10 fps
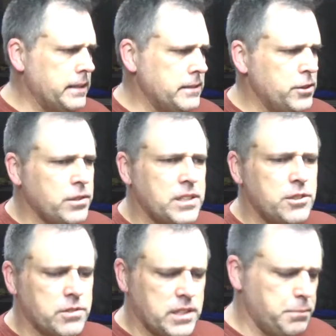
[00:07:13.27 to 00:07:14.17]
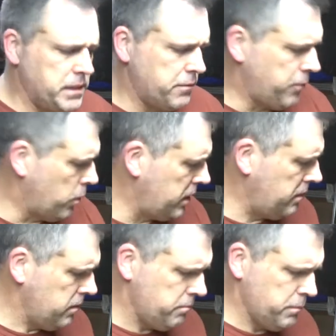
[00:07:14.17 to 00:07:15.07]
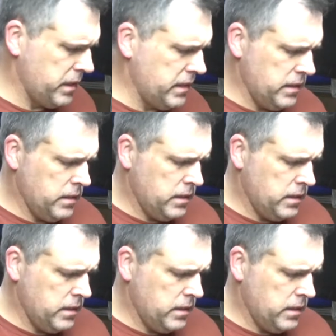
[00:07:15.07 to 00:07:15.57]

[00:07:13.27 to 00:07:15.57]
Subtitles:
You can use WD-40, but